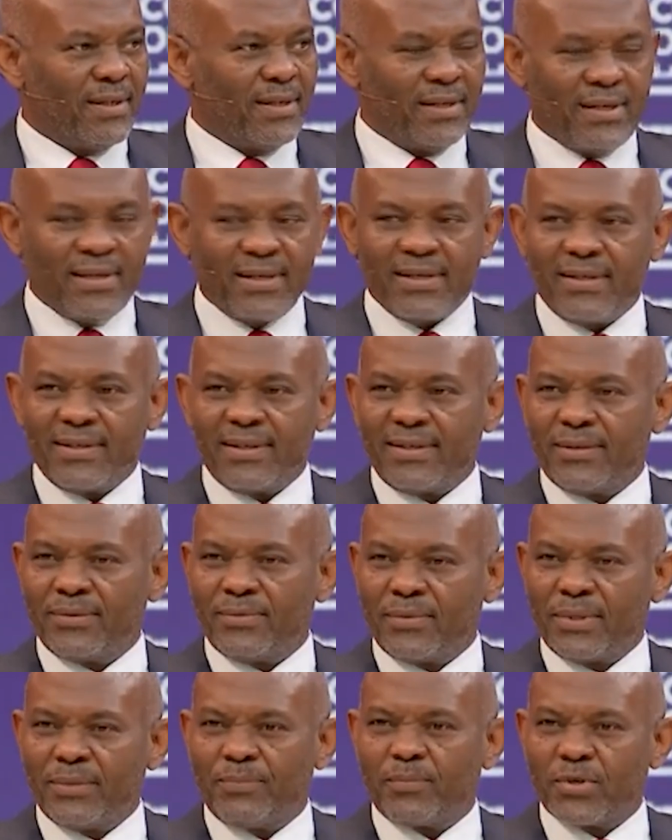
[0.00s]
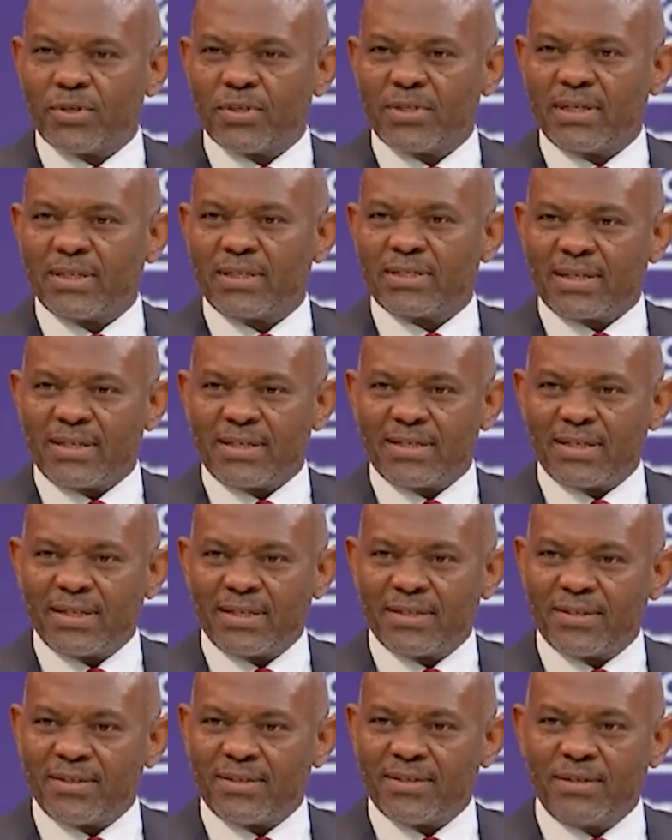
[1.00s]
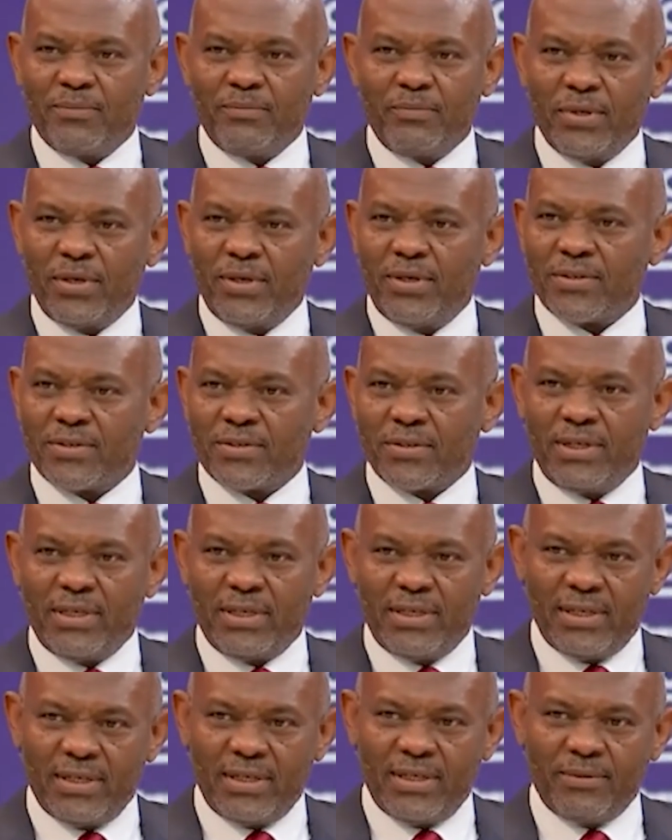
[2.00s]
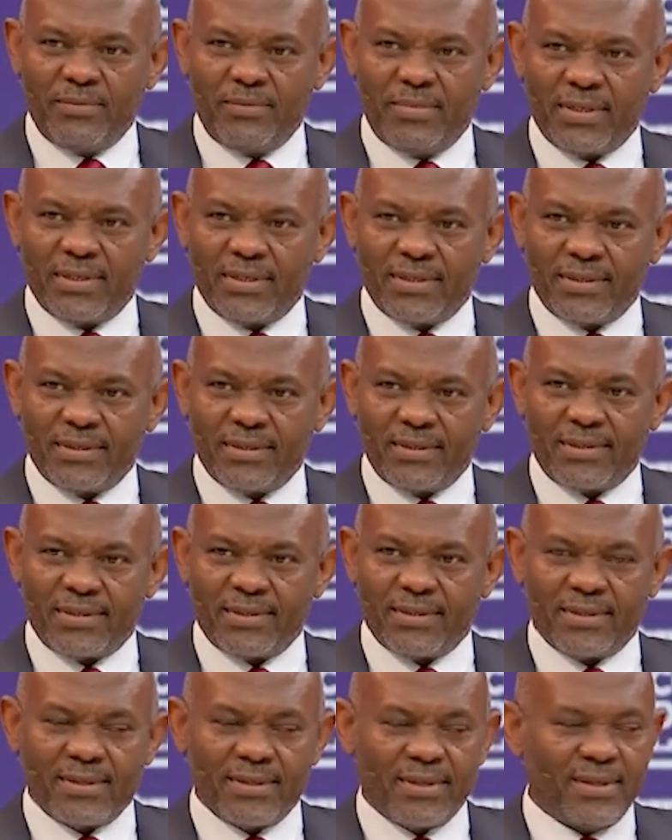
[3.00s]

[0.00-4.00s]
and we process transactions in billions on a daily basis.